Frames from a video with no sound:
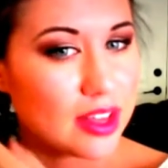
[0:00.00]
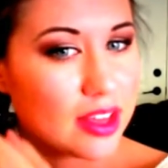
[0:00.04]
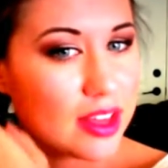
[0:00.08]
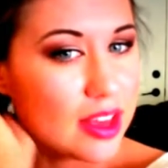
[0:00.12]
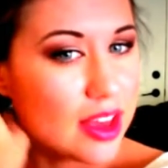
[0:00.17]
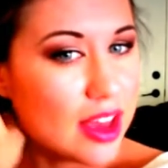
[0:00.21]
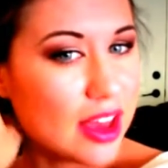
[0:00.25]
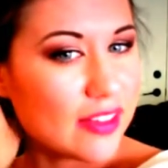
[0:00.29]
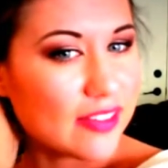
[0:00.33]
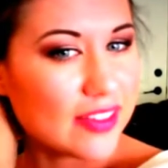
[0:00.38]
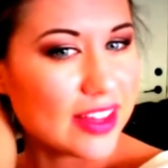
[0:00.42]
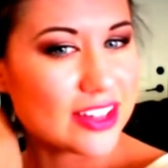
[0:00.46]

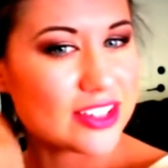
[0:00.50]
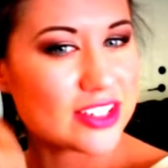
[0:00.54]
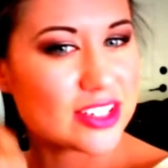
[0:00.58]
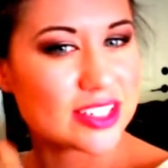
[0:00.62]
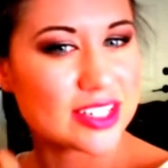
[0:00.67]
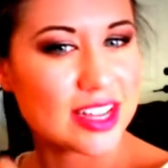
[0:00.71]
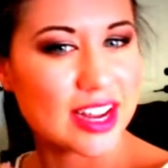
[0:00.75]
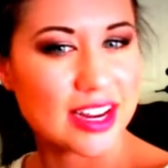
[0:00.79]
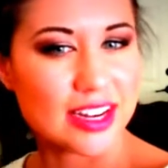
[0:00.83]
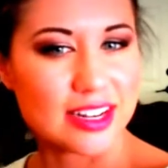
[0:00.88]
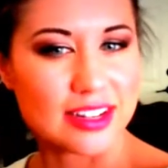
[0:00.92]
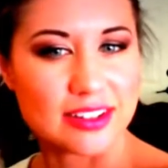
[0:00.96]
And that just
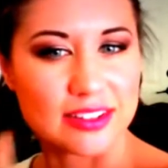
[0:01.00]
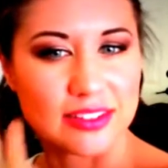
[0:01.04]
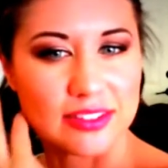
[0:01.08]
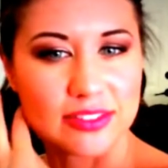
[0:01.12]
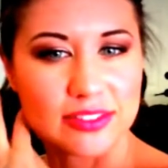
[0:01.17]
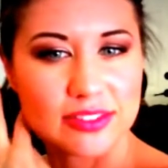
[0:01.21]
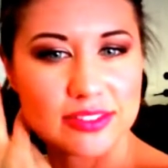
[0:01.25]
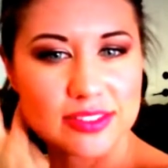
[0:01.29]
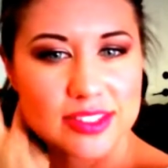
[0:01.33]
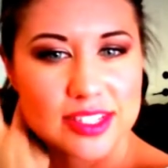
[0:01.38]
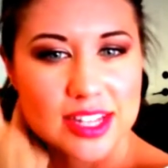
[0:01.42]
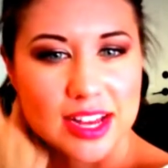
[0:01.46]
kind of
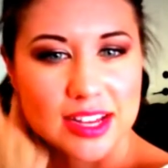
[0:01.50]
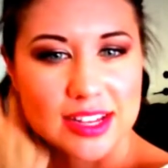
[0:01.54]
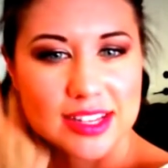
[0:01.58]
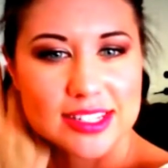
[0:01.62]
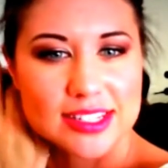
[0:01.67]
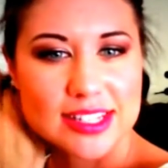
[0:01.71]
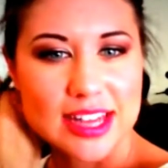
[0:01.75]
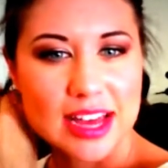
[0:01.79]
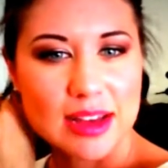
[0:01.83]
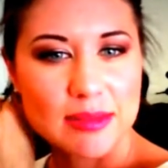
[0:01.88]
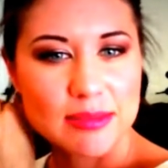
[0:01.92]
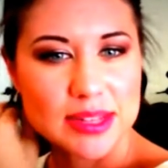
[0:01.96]
tucks
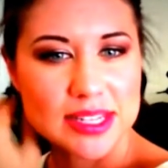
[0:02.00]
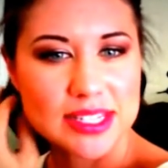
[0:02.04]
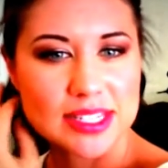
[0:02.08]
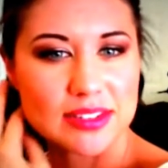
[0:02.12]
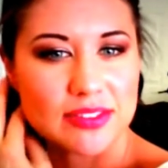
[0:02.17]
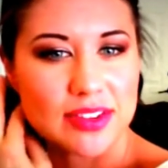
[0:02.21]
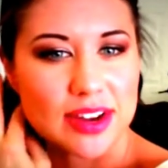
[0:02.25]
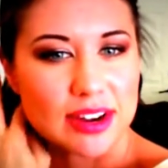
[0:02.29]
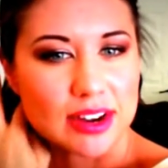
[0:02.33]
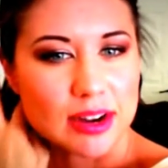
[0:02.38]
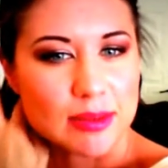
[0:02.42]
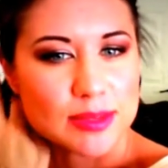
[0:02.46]
that piece of
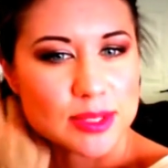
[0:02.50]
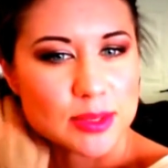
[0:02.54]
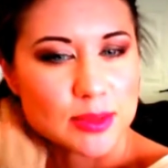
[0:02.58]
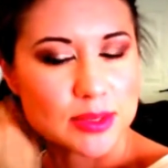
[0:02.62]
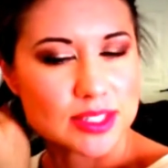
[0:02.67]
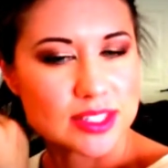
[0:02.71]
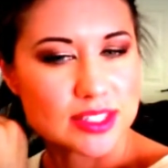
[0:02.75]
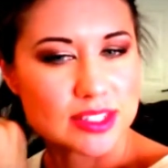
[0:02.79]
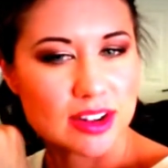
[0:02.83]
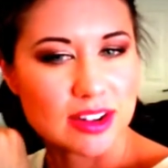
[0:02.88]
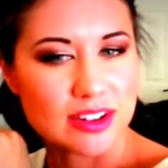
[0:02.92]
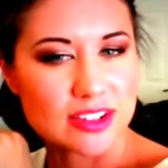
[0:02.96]
hair up so it's
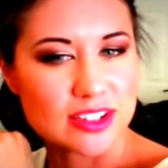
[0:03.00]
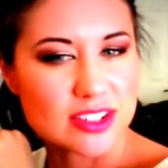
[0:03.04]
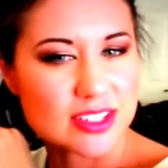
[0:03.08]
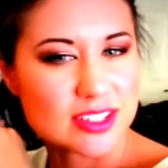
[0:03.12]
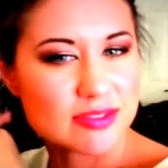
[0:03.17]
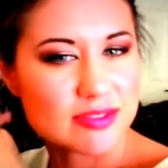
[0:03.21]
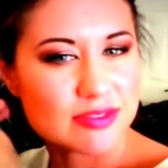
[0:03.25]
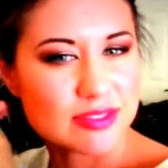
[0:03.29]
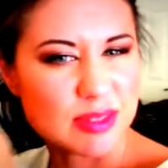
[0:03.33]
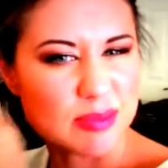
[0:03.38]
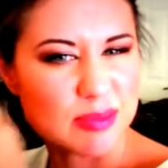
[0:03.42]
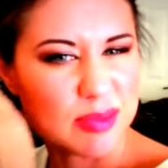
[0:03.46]
not just
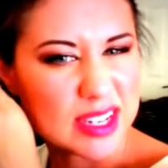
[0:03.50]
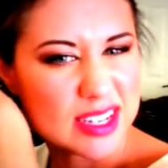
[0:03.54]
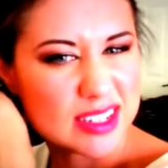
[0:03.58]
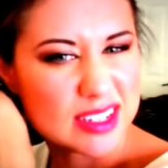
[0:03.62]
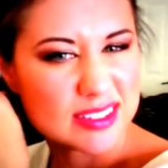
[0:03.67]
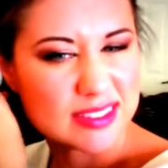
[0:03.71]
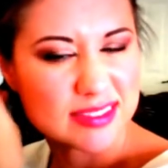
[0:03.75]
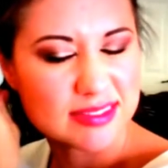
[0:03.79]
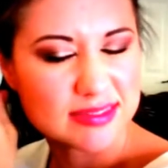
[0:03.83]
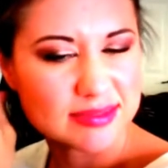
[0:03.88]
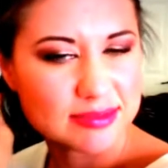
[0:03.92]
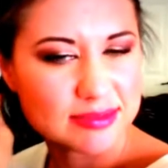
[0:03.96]
flipping
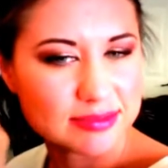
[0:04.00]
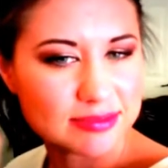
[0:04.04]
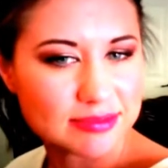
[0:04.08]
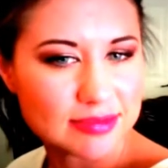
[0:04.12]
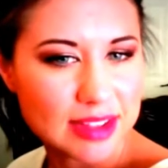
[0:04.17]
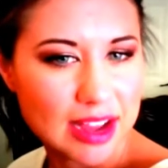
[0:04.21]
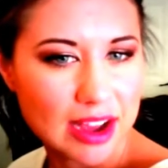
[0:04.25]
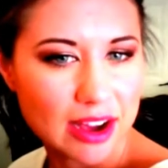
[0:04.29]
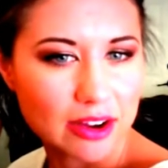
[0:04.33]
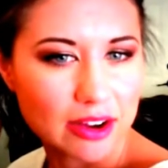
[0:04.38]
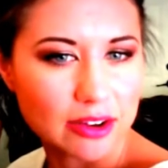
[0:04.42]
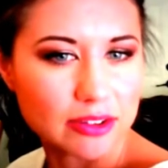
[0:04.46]

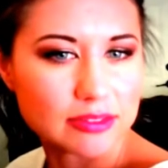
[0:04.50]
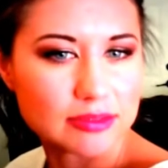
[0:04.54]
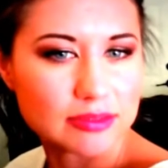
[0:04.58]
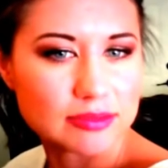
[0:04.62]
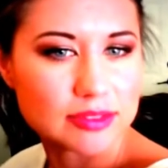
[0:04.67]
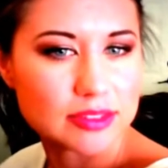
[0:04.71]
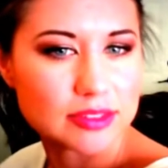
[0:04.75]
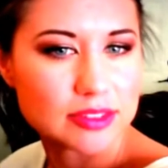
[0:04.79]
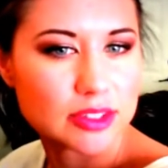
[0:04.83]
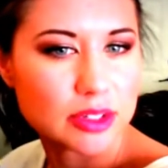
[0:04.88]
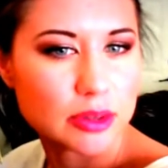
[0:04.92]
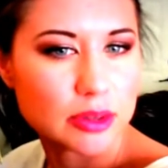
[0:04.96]
out
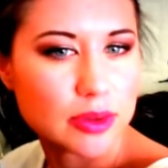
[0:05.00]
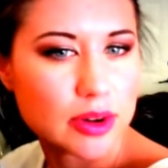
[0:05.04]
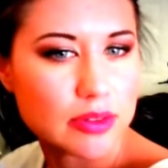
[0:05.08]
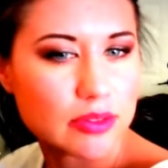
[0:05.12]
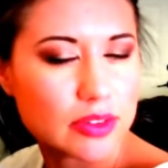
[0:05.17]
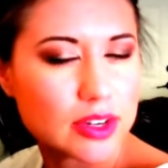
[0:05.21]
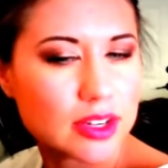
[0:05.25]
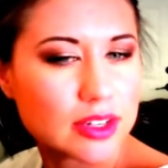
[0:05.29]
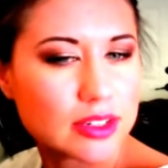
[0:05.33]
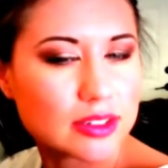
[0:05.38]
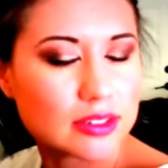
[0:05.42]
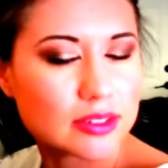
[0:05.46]
or whatever.